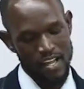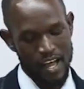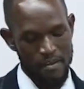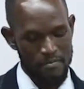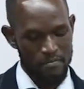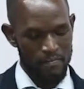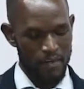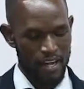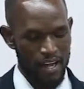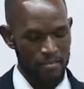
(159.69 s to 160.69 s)

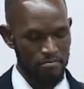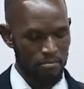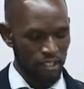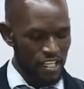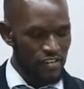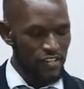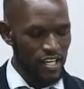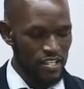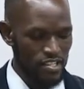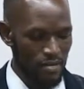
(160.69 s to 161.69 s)
I'm
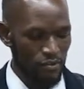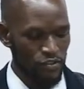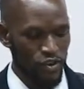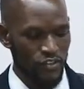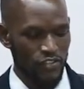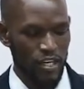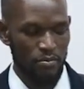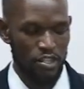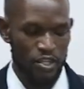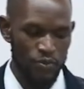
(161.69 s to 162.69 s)
believing some of you are
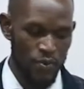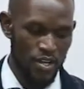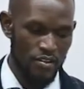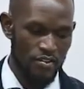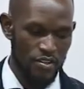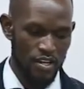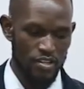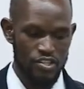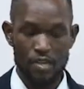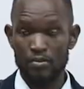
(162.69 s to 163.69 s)
familiar with
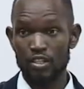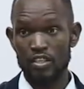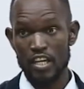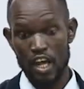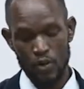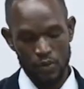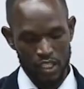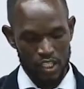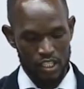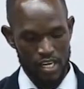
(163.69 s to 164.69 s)
uh, Samuel
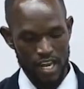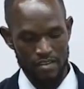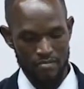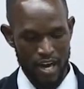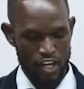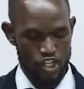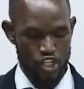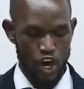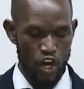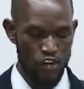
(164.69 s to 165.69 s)
Ngewa and Mark
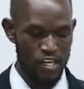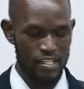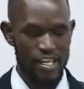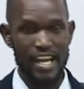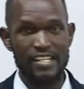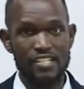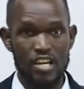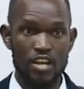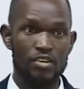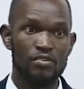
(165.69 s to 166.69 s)
Shaw and Titus
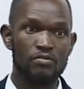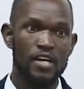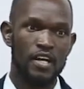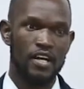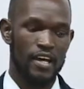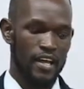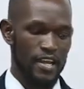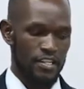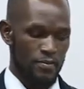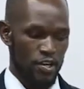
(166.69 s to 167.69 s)
Tiénou, uh,
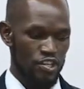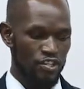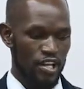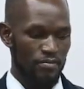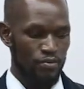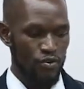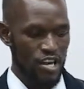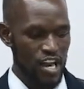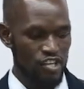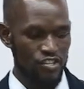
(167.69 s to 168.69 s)
especially their
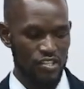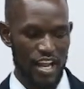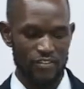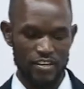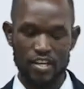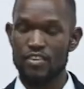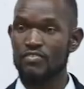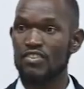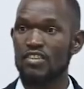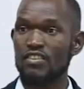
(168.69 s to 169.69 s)
book Issues in African
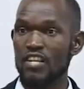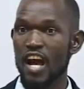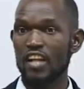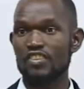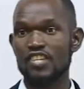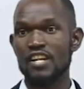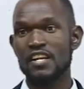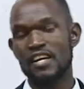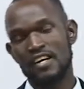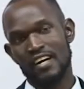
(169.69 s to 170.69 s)
Christian Theology.
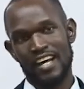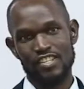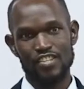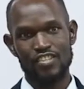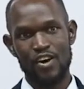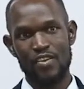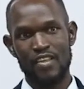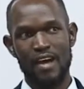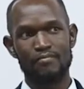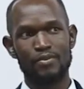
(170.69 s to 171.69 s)
I just taught
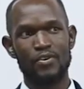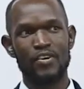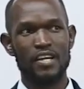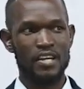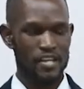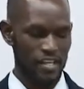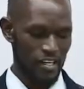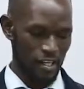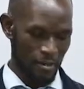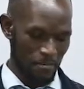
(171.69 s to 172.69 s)
that book
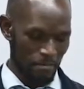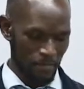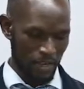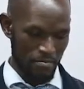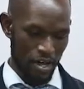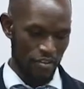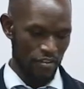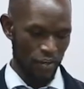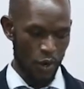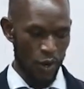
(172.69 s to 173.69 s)
uh, a
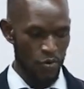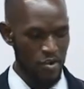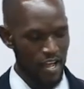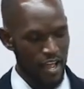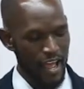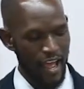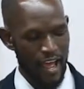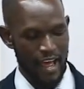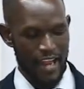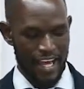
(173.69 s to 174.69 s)
month ago,
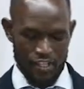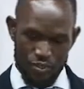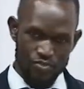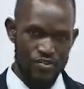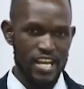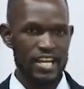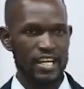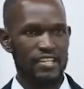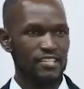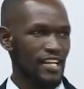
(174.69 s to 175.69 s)
and as I was
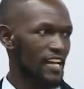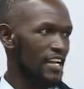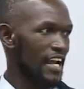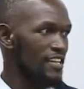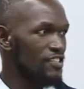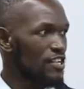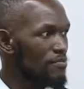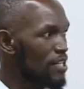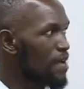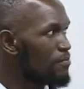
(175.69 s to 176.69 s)
reading and studying at the
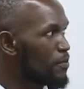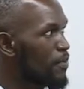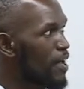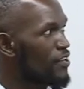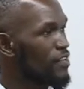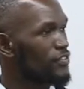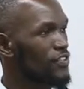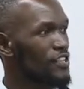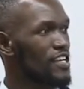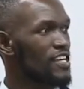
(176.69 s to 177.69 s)
same time preparing
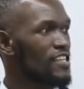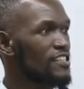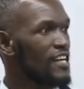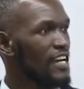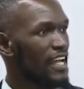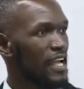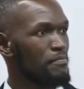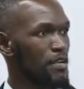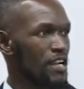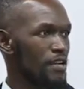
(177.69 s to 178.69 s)
for these,
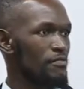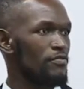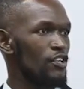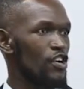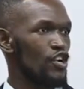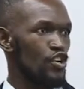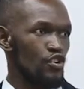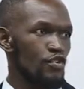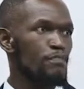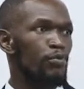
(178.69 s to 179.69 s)
it became a very
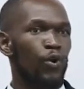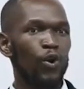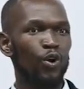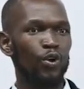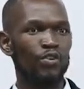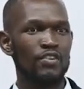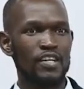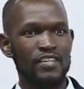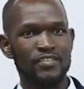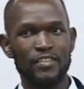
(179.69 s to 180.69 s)
good pool
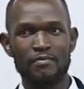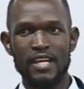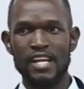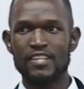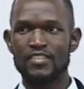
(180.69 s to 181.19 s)
for me